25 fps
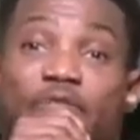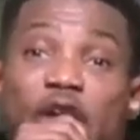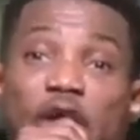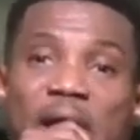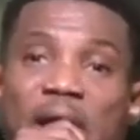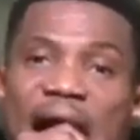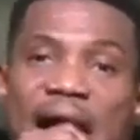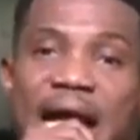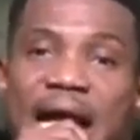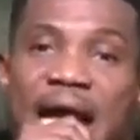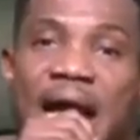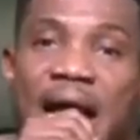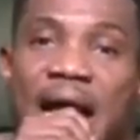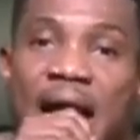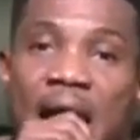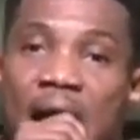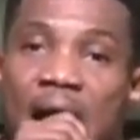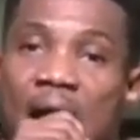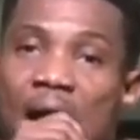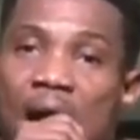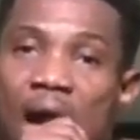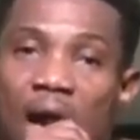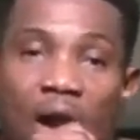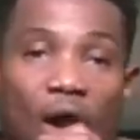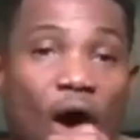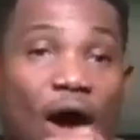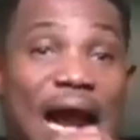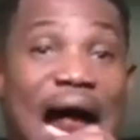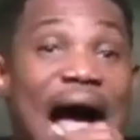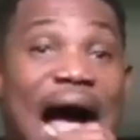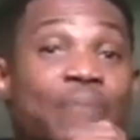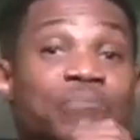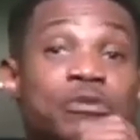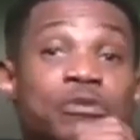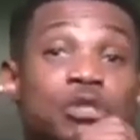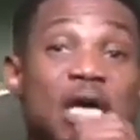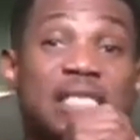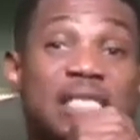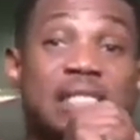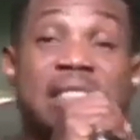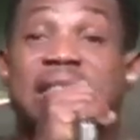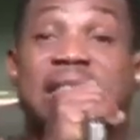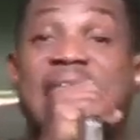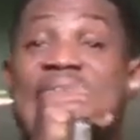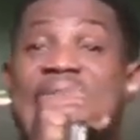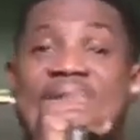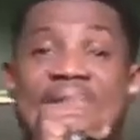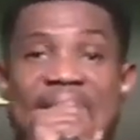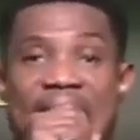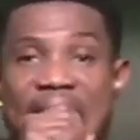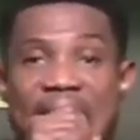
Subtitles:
like, Lord, I'm just tired.